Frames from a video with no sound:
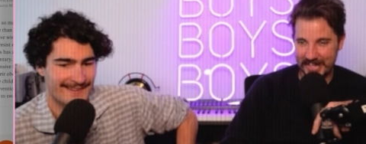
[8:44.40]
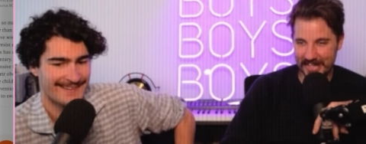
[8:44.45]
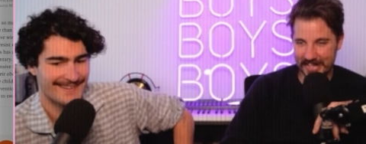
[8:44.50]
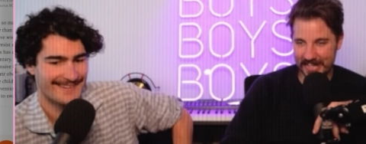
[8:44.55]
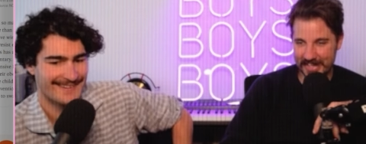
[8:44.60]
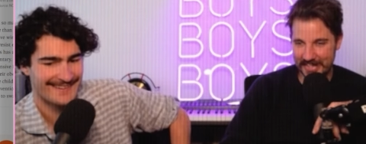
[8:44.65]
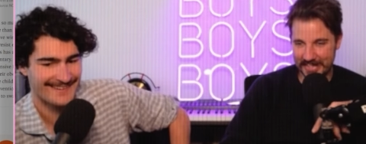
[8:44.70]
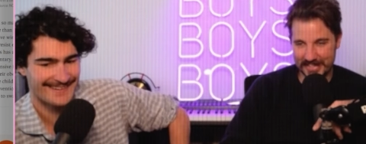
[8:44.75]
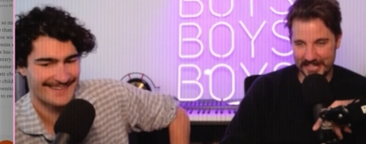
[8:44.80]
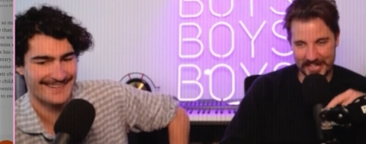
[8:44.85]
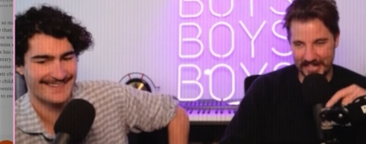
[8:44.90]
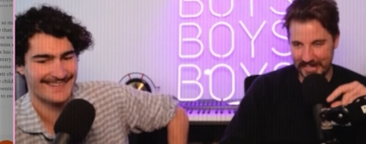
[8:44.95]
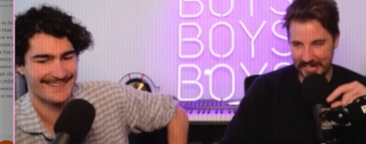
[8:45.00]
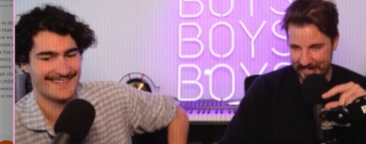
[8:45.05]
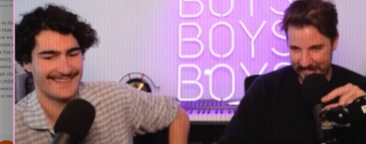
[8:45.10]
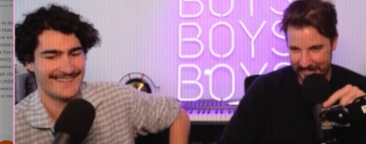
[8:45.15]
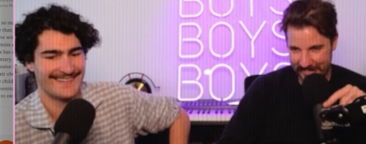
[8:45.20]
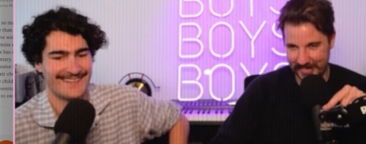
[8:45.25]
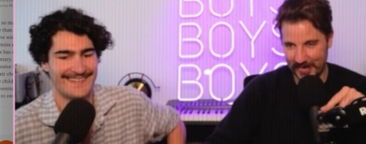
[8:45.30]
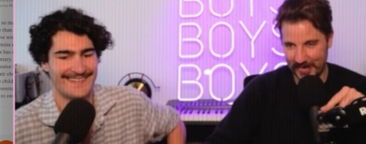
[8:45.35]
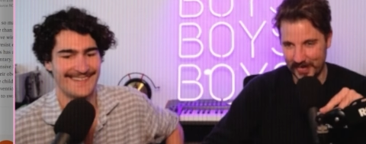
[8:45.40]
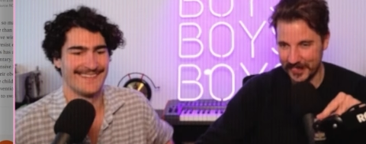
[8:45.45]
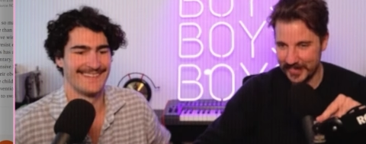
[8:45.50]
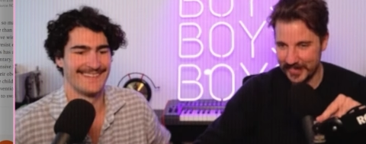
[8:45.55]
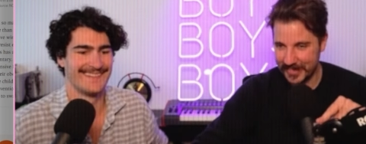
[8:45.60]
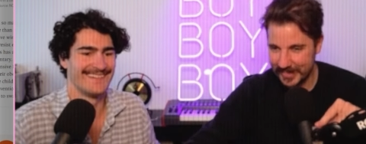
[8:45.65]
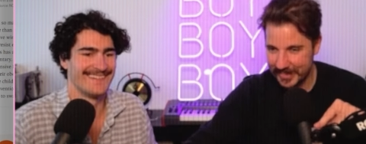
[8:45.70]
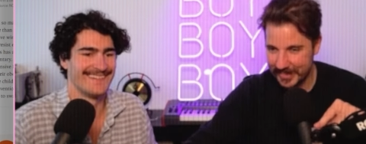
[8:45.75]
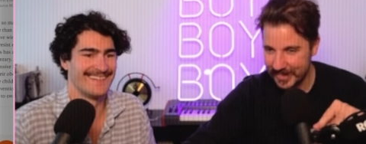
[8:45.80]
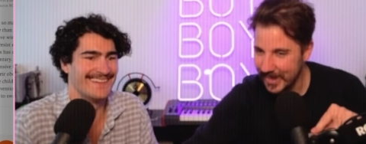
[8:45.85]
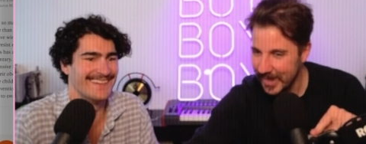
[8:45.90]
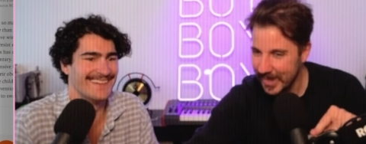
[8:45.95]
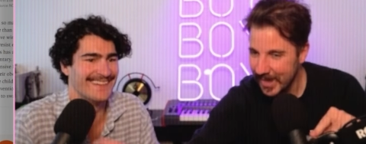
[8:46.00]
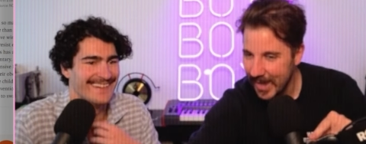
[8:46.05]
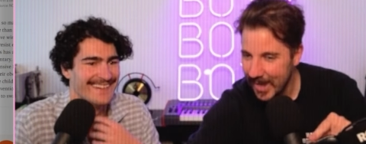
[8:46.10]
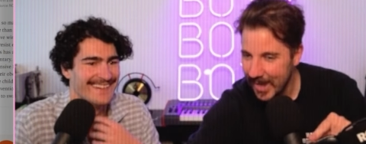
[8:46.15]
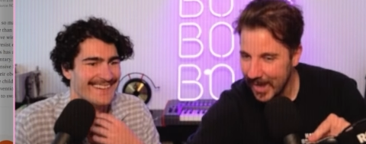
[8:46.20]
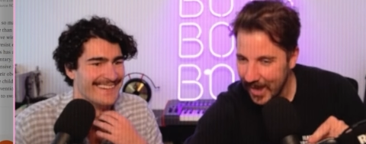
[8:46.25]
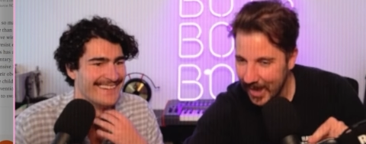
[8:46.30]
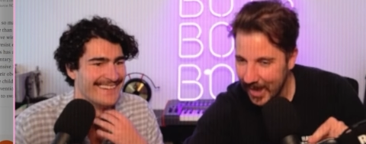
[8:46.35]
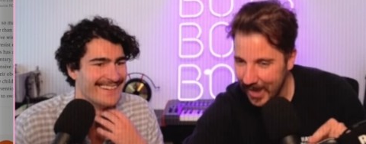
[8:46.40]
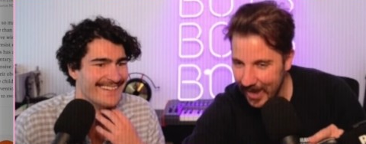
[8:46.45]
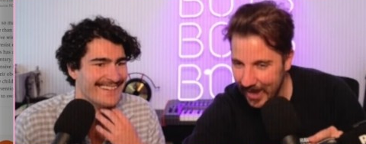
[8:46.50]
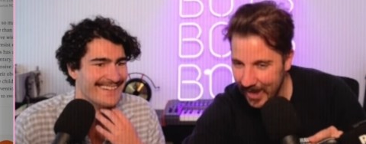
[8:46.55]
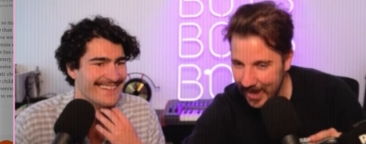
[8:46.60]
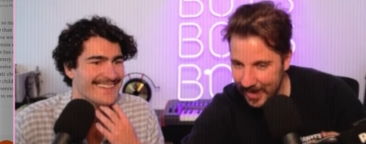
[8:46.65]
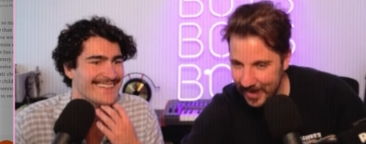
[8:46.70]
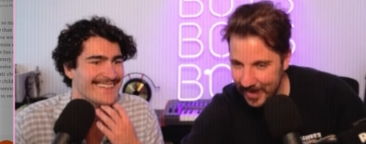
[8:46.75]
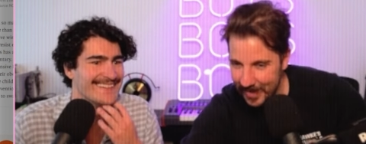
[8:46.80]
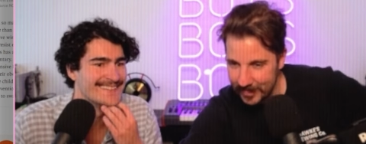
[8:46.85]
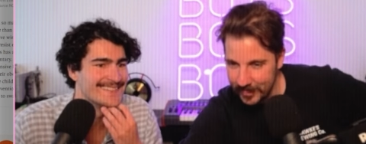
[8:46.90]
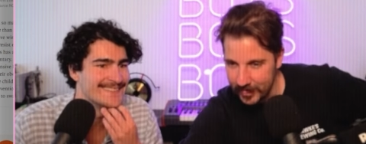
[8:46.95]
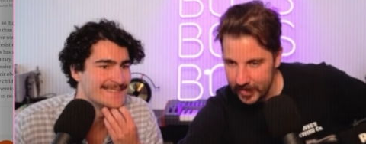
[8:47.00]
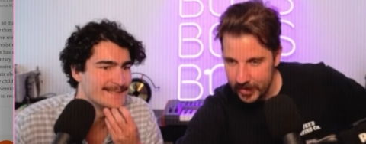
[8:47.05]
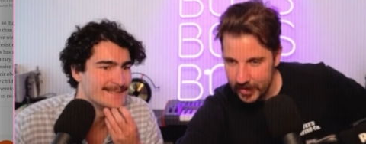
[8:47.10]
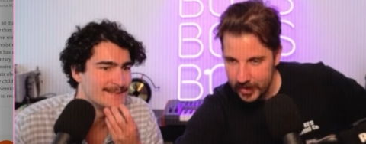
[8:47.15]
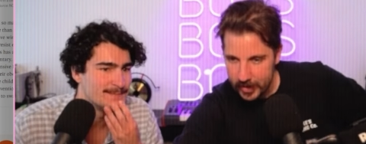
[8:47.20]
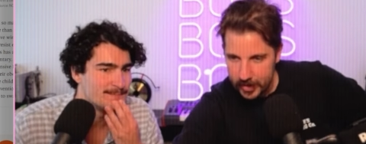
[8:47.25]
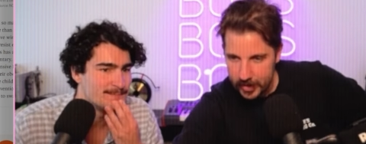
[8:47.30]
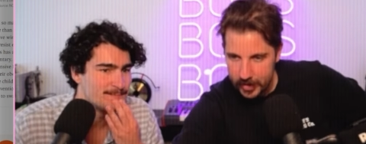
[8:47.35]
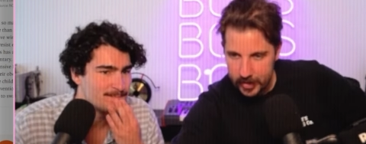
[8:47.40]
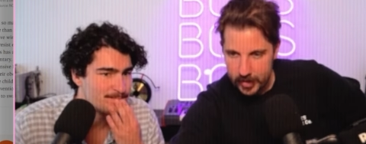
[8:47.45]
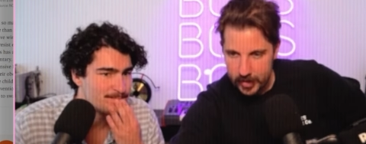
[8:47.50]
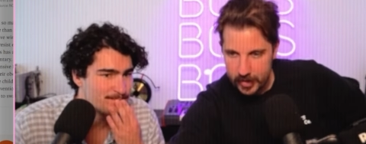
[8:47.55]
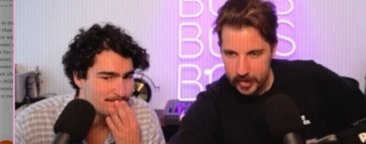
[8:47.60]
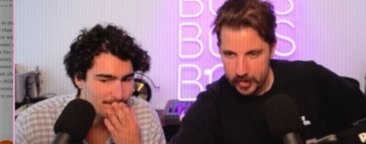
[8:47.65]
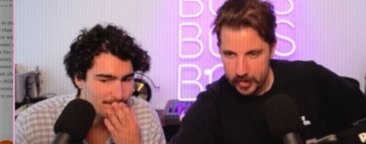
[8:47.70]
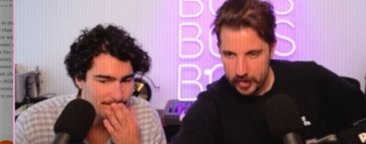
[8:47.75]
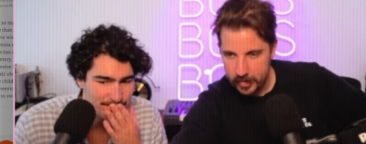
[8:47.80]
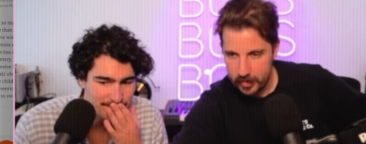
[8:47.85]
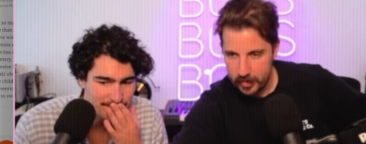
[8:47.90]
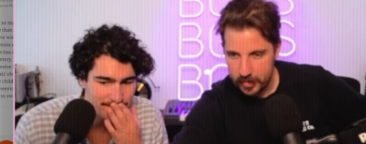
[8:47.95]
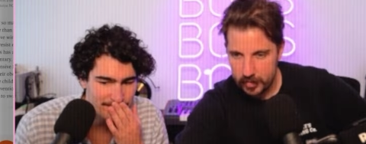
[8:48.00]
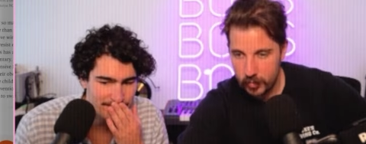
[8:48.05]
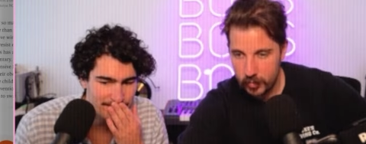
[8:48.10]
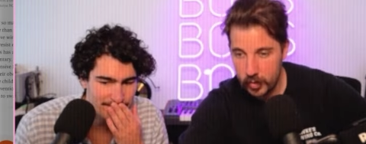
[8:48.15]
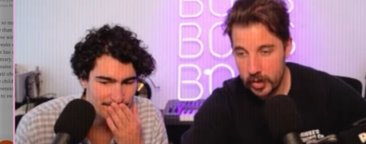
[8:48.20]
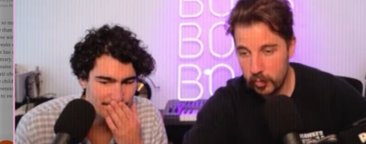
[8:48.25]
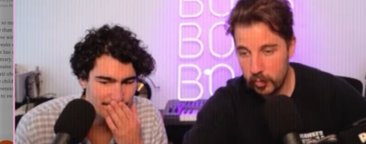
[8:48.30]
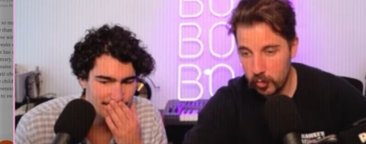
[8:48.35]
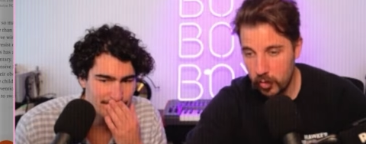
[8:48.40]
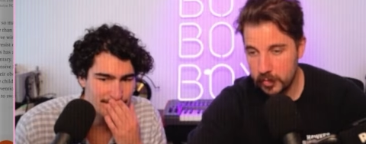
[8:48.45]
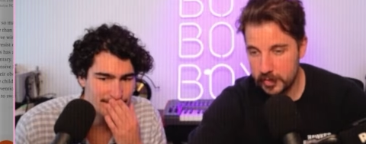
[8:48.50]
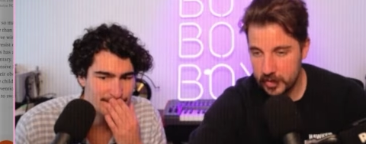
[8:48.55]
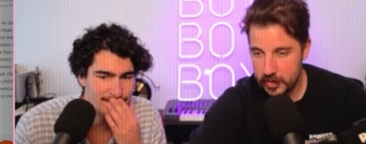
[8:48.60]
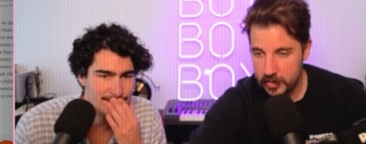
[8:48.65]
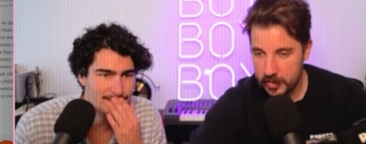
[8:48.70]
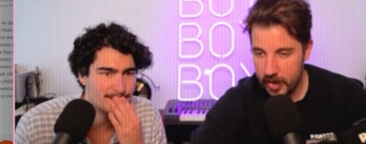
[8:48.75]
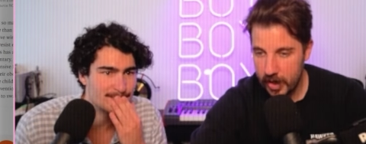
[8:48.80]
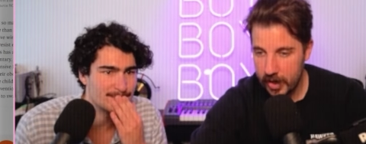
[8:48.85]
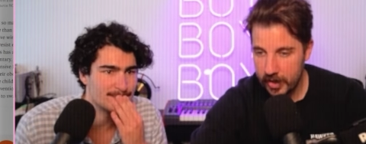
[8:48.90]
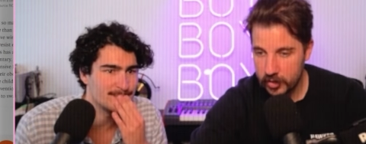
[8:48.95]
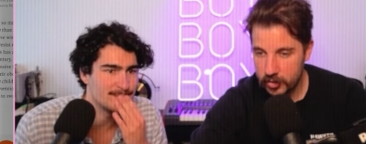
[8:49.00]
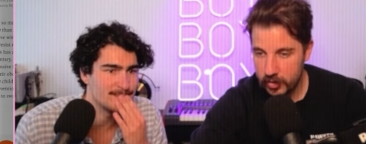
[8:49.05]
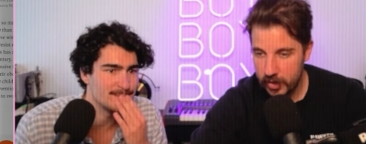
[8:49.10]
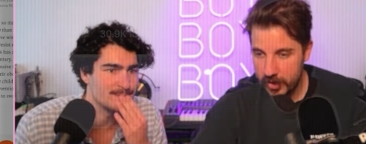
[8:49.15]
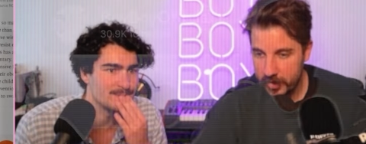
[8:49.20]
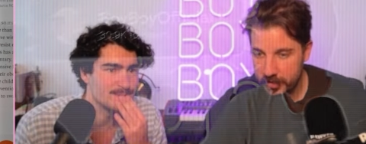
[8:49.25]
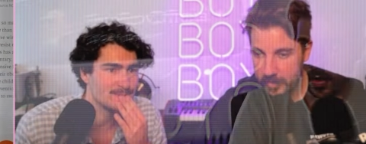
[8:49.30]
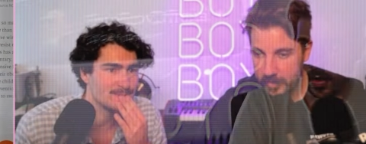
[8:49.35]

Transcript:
Speaker 1: he's, he's a communist. um, work walk will see us gain Trans